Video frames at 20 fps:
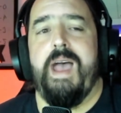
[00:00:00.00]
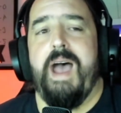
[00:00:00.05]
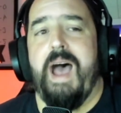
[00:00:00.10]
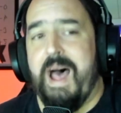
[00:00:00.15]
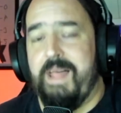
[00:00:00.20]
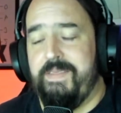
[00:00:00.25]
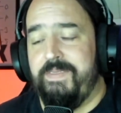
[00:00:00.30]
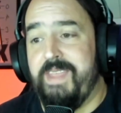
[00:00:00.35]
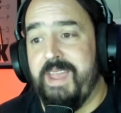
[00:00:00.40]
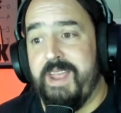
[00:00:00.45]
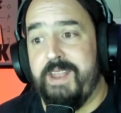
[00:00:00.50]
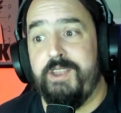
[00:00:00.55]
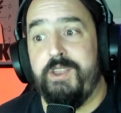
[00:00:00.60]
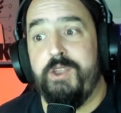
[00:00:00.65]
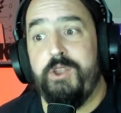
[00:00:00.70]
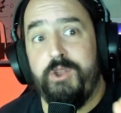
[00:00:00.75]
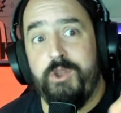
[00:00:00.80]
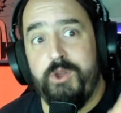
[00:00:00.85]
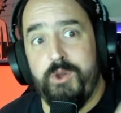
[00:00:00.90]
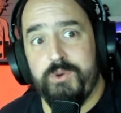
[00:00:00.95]
And then
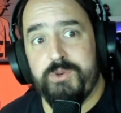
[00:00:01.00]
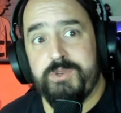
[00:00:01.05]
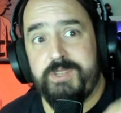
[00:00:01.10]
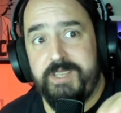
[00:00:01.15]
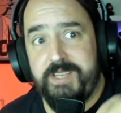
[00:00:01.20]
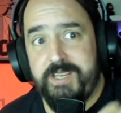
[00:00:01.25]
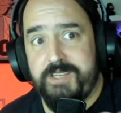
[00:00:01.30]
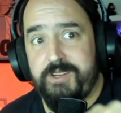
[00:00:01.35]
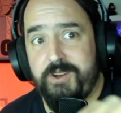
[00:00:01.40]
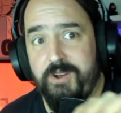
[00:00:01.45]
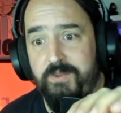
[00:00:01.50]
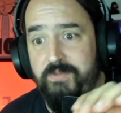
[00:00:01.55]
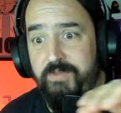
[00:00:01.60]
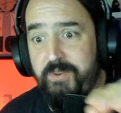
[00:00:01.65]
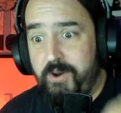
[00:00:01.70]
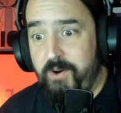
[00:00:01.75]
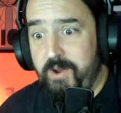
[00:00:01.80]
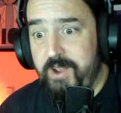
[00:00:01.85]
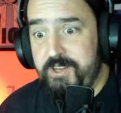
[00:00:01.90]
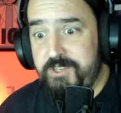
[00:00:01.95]
use this
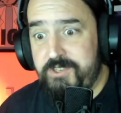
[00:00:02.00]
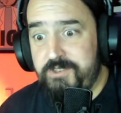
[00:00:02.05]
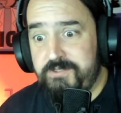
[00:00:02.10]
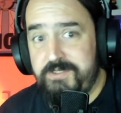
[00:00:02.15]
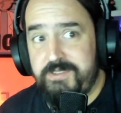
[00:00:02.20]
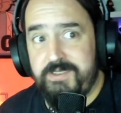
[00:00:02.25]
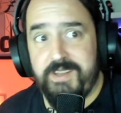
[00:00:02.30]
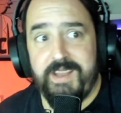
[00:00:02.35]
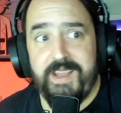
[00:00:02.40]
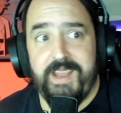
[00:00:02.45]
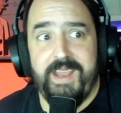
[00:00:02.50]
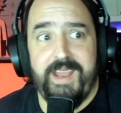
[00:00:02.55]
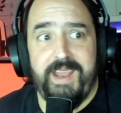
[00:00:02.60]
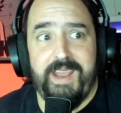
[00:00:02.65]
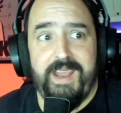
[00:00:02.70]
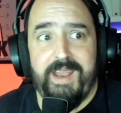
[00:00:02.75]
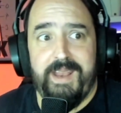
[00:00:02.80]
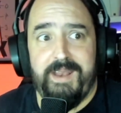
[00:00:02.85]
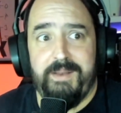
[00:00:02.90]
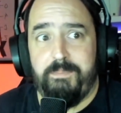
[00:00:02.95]
configuration
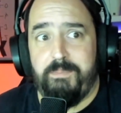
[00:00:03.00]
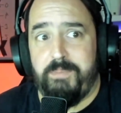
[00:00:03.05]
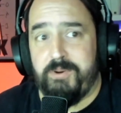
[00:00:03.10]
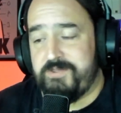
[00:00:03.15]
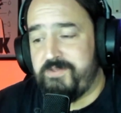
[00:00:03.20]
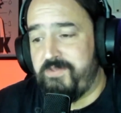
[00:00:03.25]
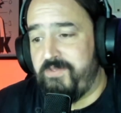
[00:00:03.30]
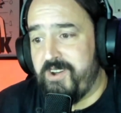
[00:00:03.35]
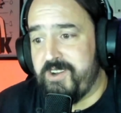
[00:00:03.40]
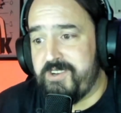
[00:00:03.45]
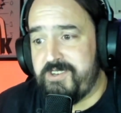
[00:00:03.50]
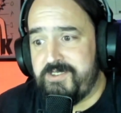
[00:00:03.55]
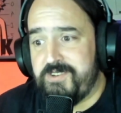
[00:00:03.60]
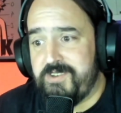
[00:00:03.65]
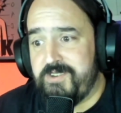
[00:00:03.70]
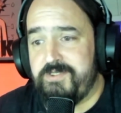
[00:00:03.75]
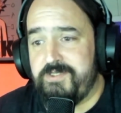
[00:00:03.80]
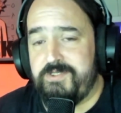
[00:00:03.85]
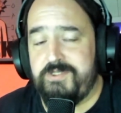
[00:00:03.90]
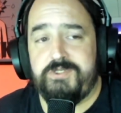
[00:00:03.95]
in post
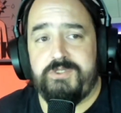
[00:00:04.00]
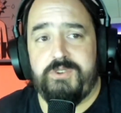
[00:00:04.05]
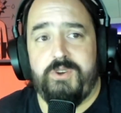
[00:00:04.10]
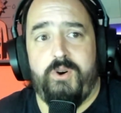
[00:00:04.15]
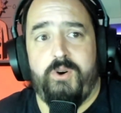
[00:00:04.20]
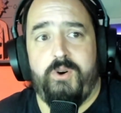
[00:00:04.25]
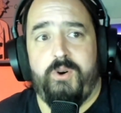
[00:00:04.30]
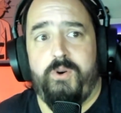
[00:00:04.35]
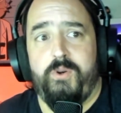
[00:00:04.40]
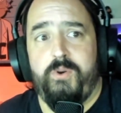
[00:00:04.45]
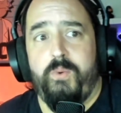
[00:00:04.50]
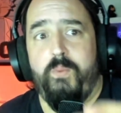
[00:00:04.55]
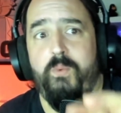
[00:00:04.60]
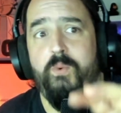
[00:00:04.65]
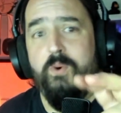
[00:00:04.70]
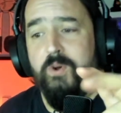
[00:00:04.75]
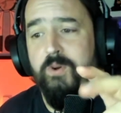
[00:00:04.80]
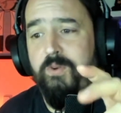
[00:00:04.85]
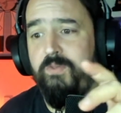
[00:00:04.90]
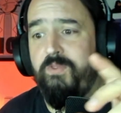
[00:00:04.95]
functions or
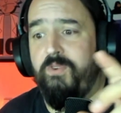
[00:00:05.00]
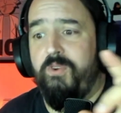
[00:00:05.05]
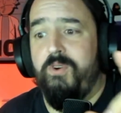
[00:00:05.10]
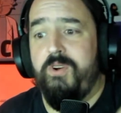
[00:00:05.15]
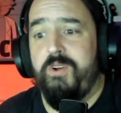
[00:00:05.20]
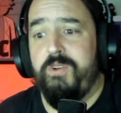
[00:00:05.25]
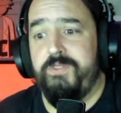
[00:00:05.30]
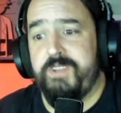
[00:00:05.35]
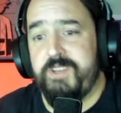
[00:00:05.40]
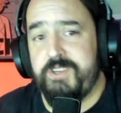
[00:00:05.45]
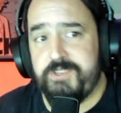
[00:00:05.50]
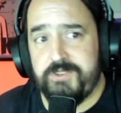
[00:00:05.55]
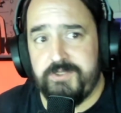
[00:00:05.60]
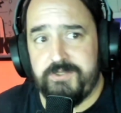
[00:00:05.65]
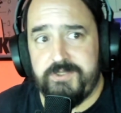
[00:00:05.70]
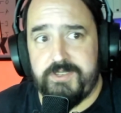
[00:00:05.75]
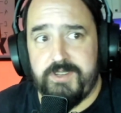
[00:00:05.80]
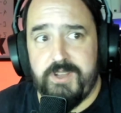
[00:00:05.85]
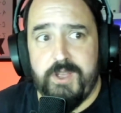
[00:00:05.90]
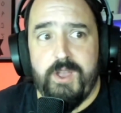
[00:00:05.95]
workflow
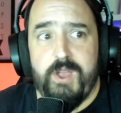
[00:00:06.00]
conditions